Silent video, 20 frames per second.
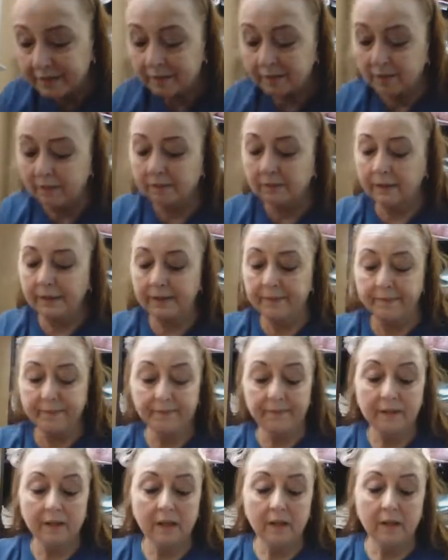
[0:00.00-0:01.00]
look right.
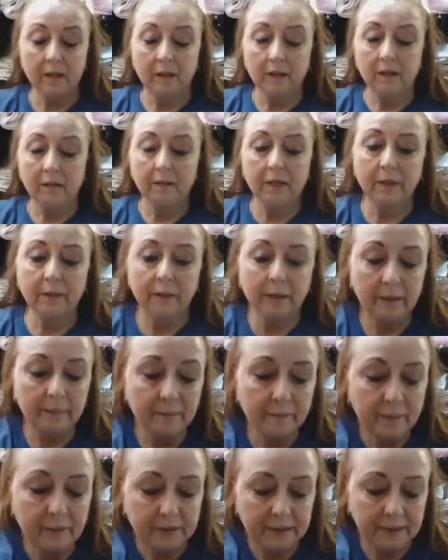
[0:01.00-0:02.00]
Anyway, let me
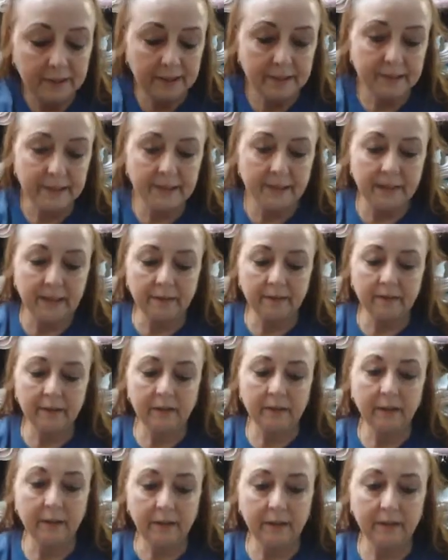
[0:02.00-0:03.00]
put that down.
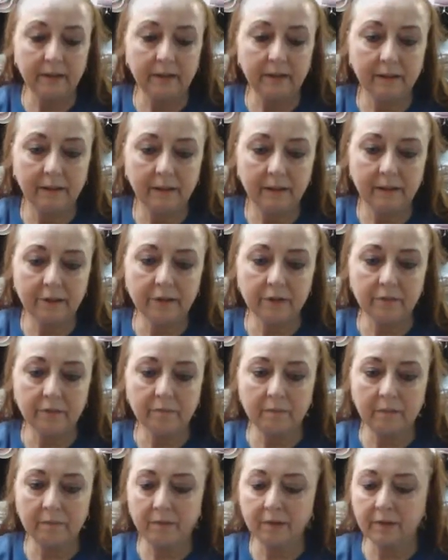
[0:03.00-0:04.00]
I just
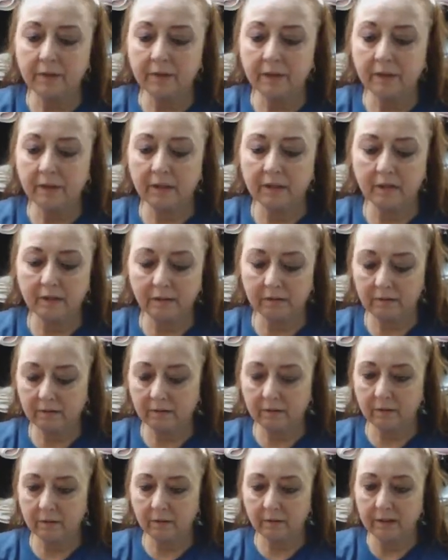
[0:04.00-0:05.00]
remembered where
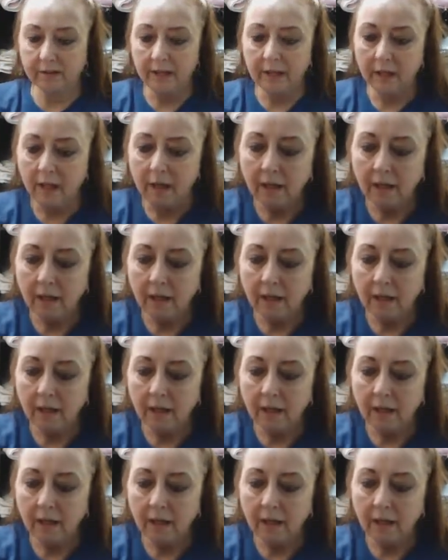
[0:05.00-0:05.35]
it went.